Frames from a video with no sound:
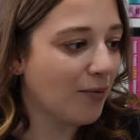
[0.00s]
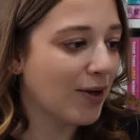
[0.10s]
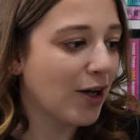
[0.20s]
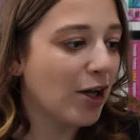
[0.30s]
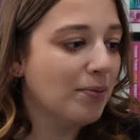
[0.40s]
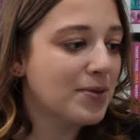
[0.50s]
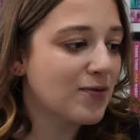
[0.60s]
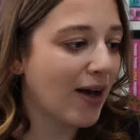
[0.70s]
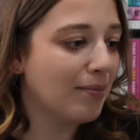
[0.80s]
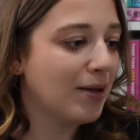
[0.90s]
When Hope's
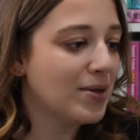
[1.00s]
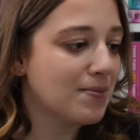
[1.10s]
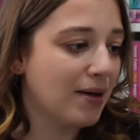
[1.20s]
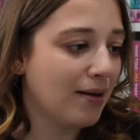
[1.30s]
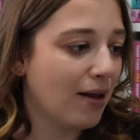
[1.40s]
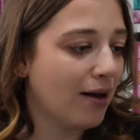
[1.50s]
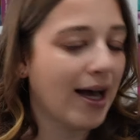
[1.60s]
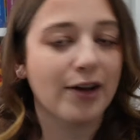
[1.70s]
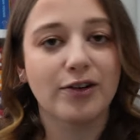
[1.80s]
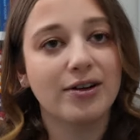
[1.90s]
family was murdered,
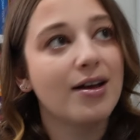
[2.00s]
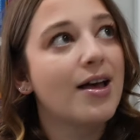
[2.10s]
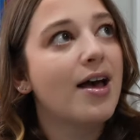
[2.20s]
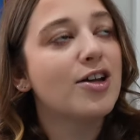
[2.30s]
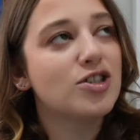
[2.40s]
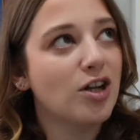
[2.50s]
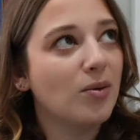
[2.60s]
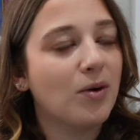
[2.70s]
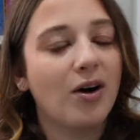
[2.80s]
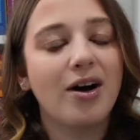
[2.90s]
hang on, do you know
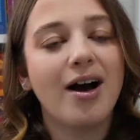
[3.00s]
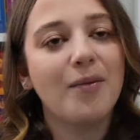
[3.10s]
what?